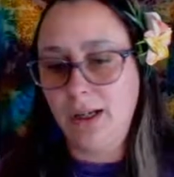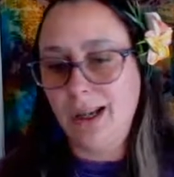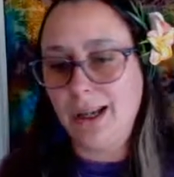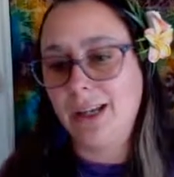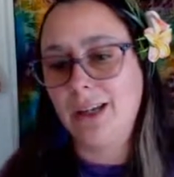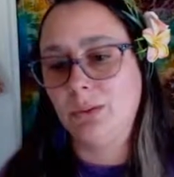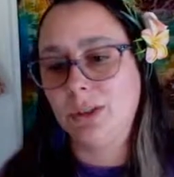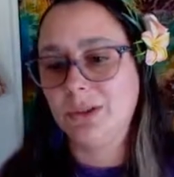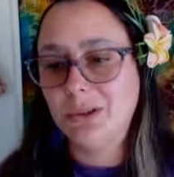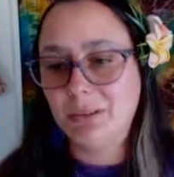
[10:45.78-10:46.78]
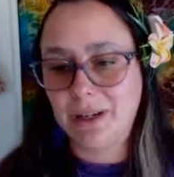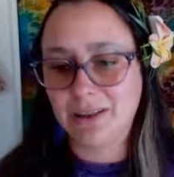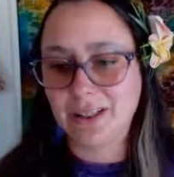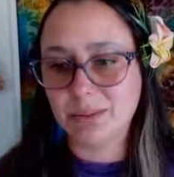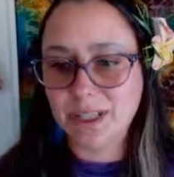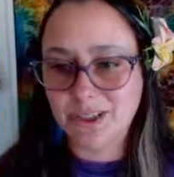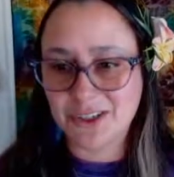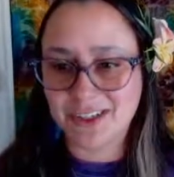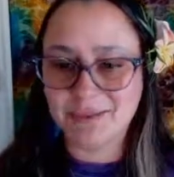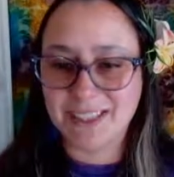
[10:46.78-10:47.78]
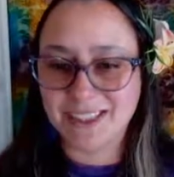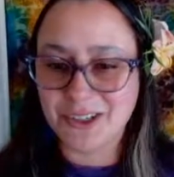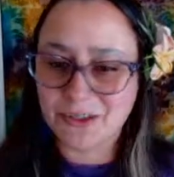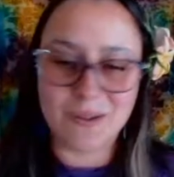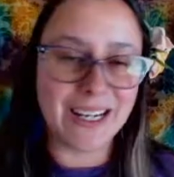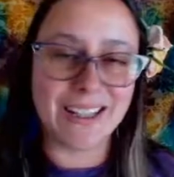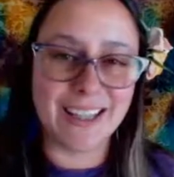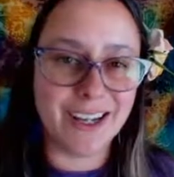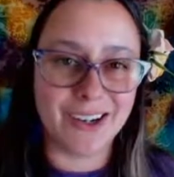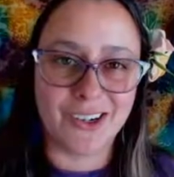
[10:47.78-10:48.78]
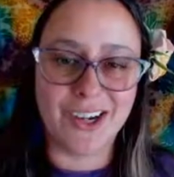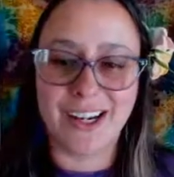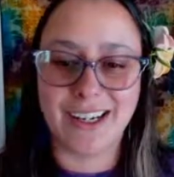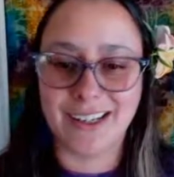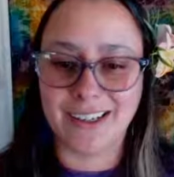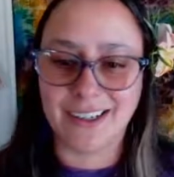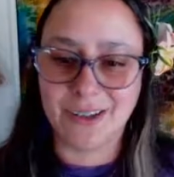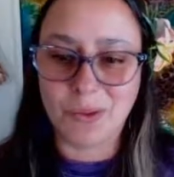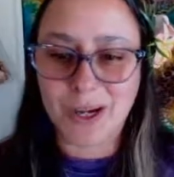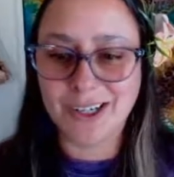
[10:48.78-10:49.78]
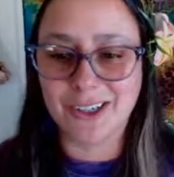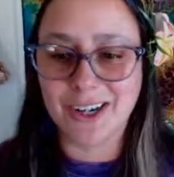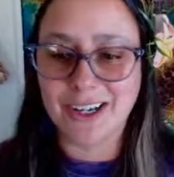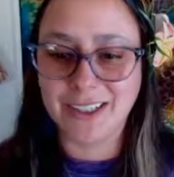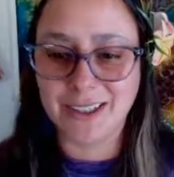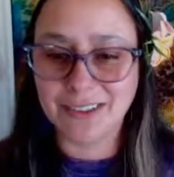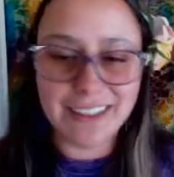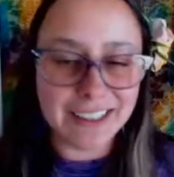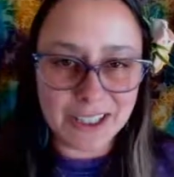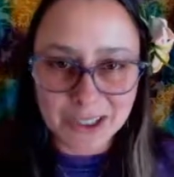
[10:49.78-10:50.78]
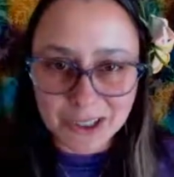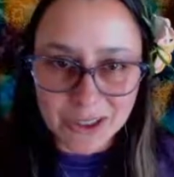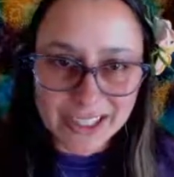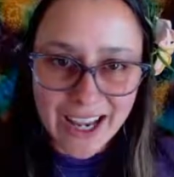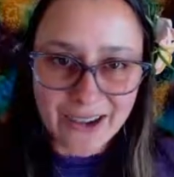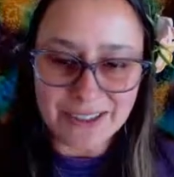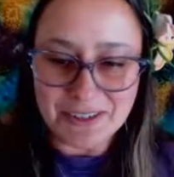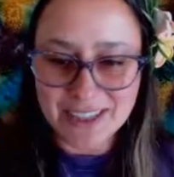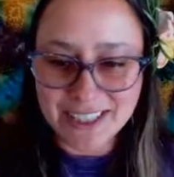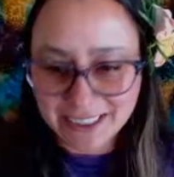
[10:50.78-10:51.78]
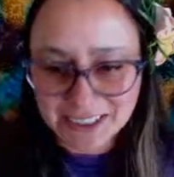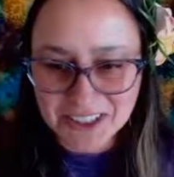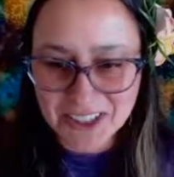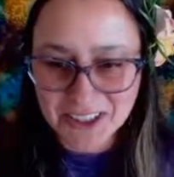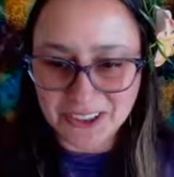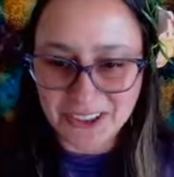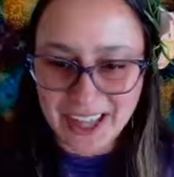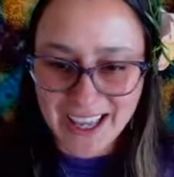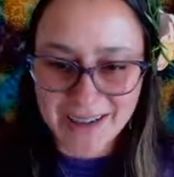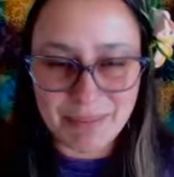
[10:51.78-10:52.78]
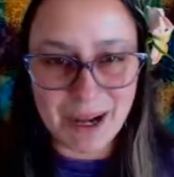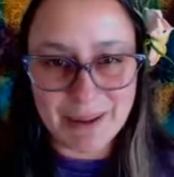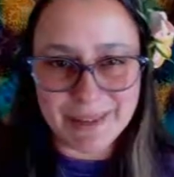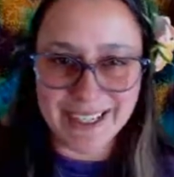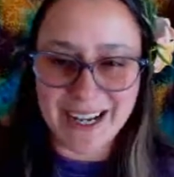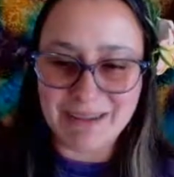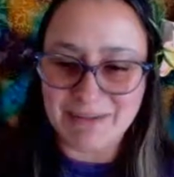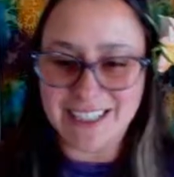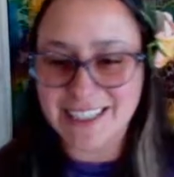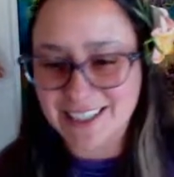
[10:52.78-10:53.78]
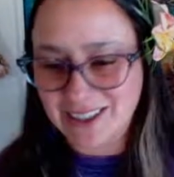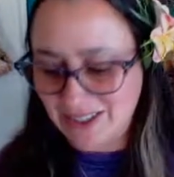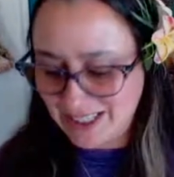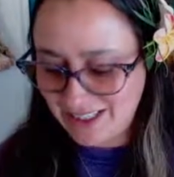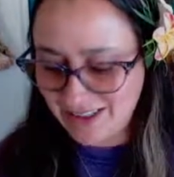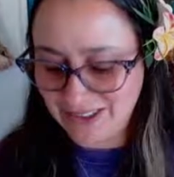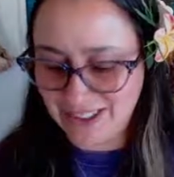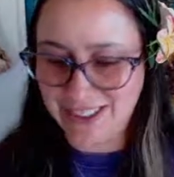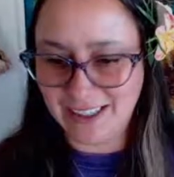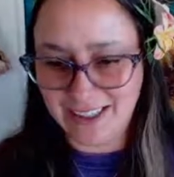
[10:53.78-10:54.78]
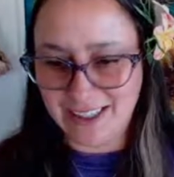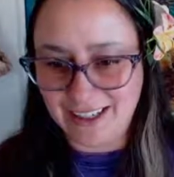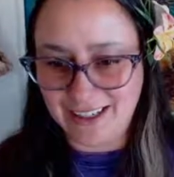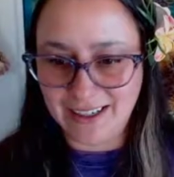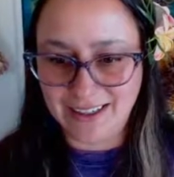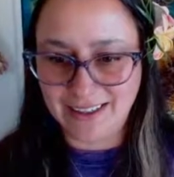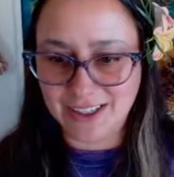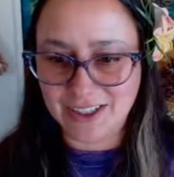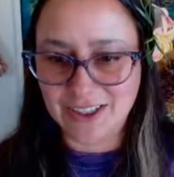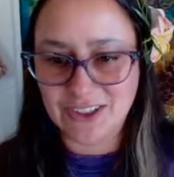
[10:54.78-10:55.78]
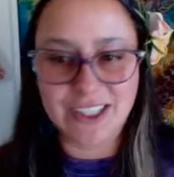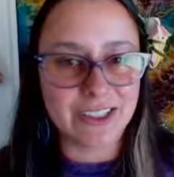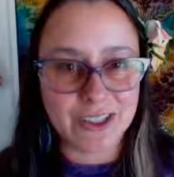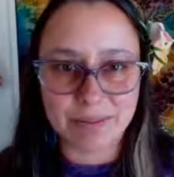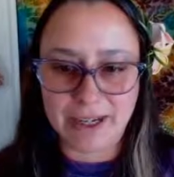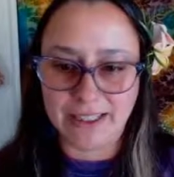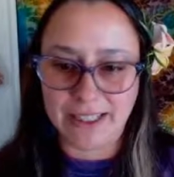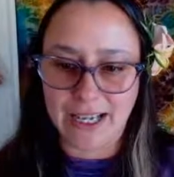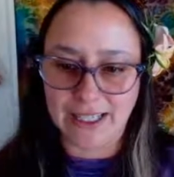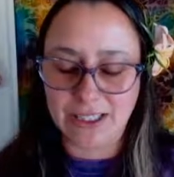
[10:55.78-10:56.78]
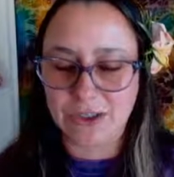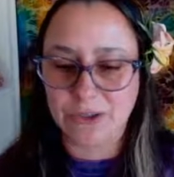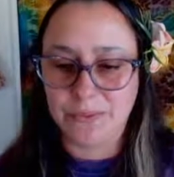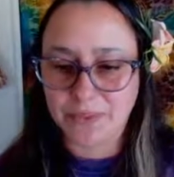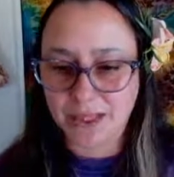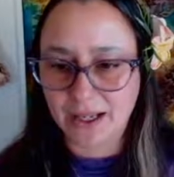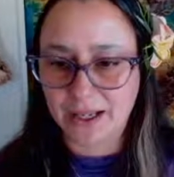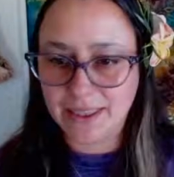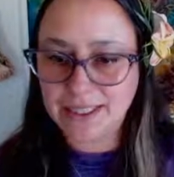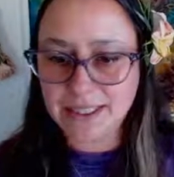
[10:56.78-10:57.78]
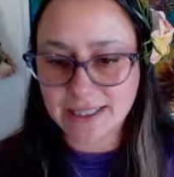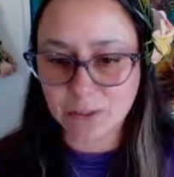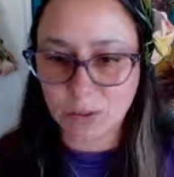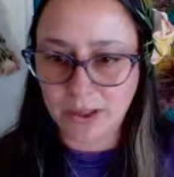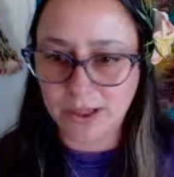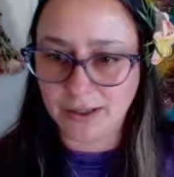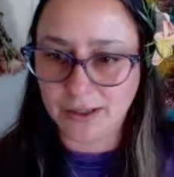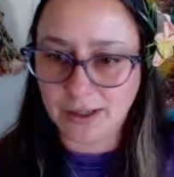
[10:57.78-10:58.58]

And what's cool about this beach is you're right there in the water, and you look out and you just see a little turtle head popping up, and it's so cute. And they just look like they're smiling at you. This is one